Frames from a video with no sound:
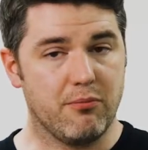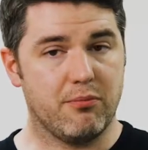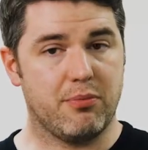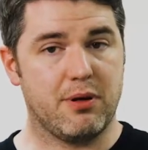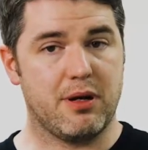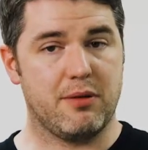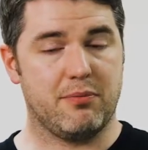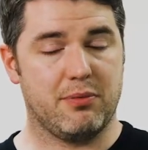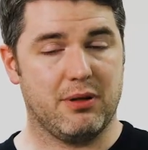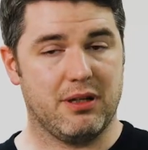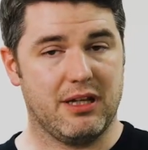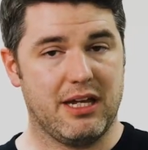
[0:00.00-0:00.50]

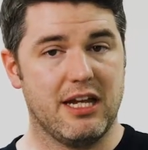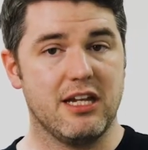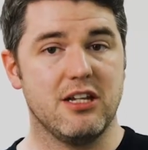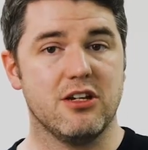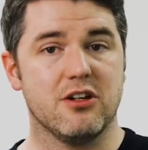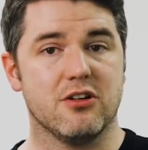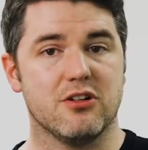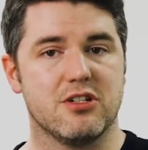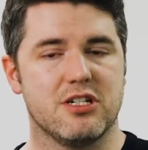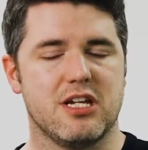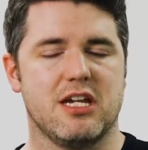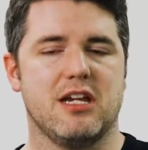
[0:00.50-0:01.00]
people in
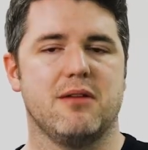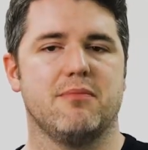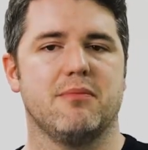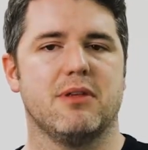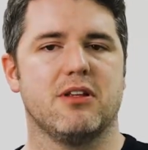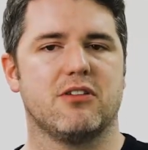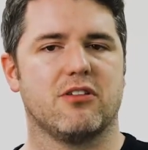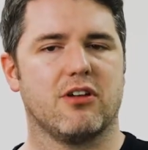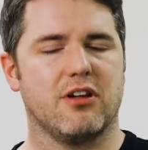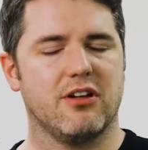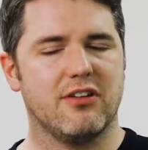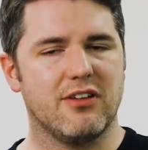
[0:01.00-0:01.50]
your team
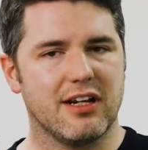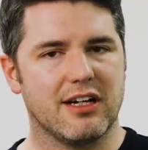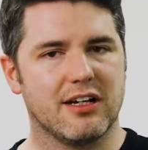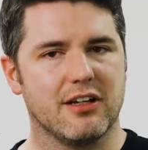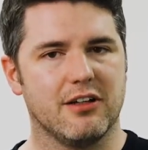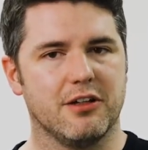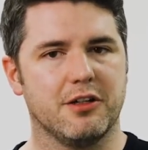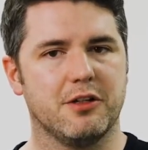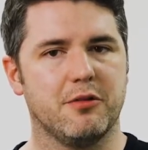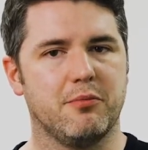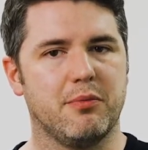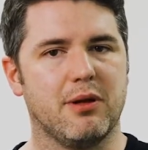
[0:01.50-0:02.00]
that's going to take a
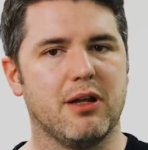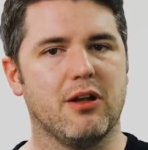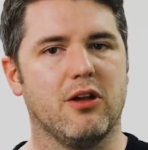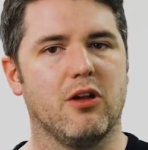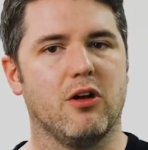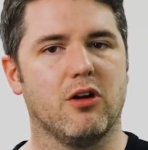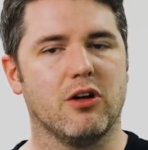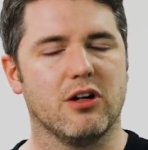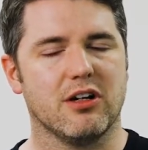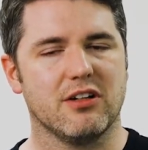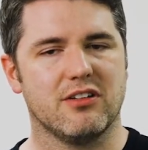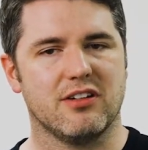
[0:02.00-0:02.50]
little bit
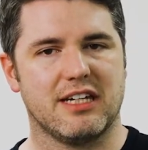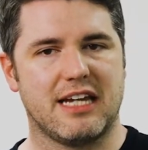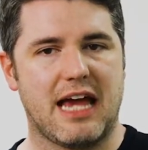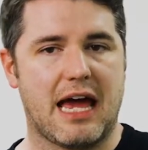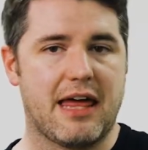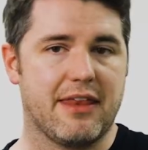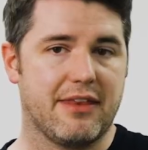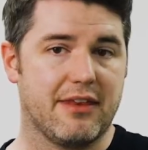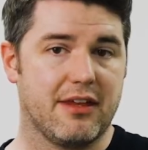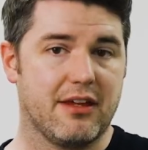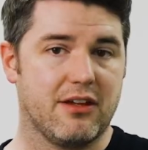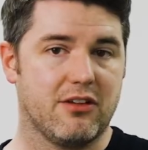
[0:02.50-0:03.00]
longer to
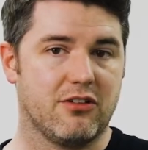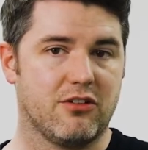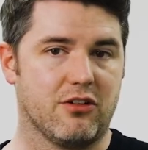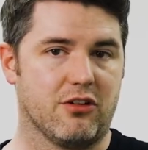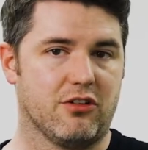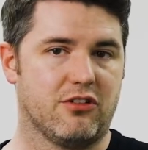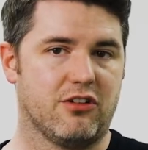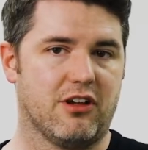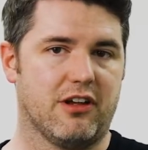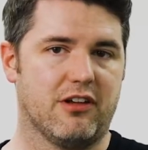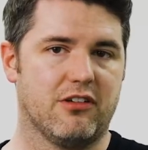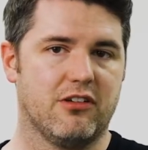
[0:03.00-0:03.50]
gather,
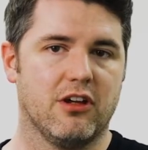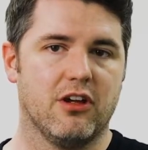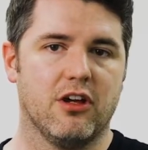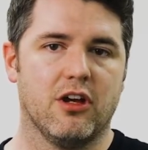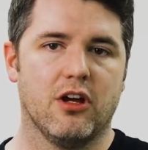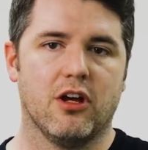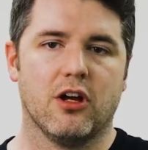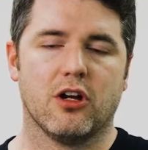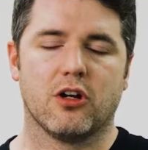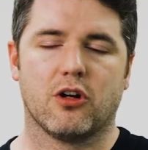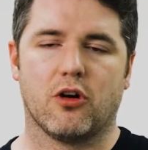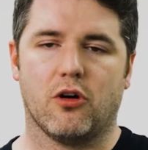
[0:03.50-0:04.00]
such as
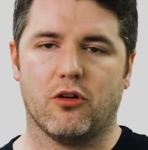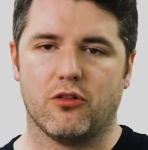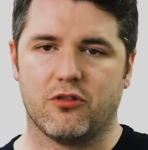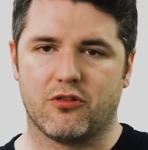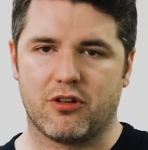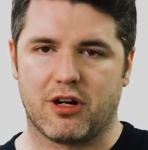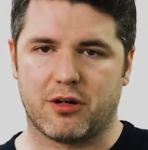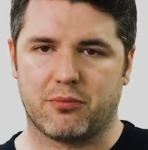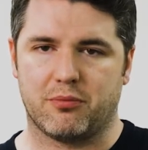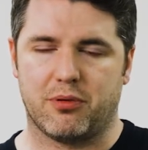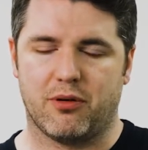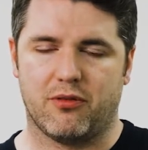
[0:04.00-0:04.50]

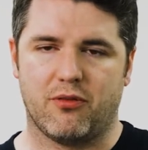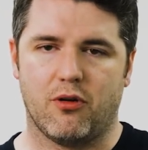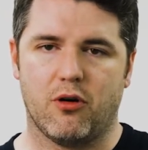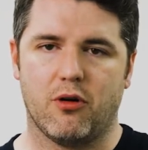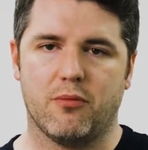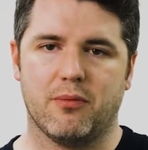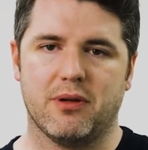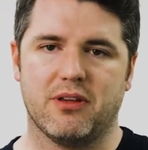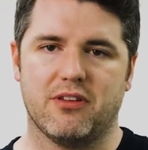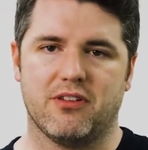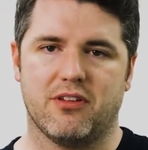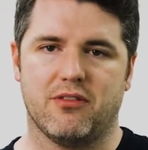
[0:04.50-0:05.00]
contract
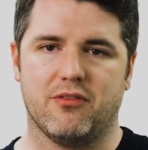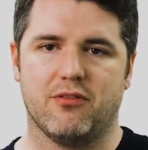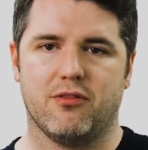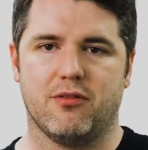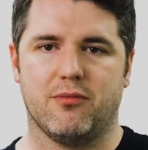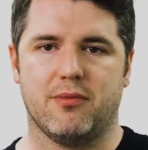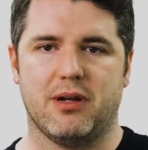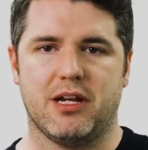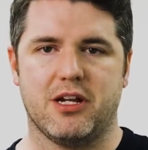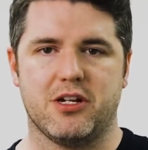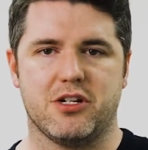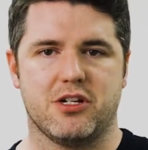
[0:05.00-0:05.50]
performance
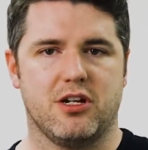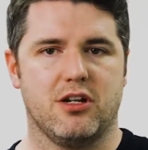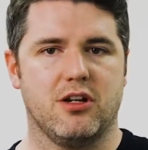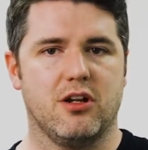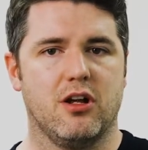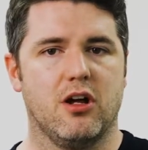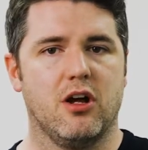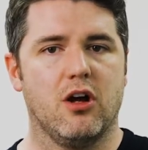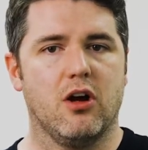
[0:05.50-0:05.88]
information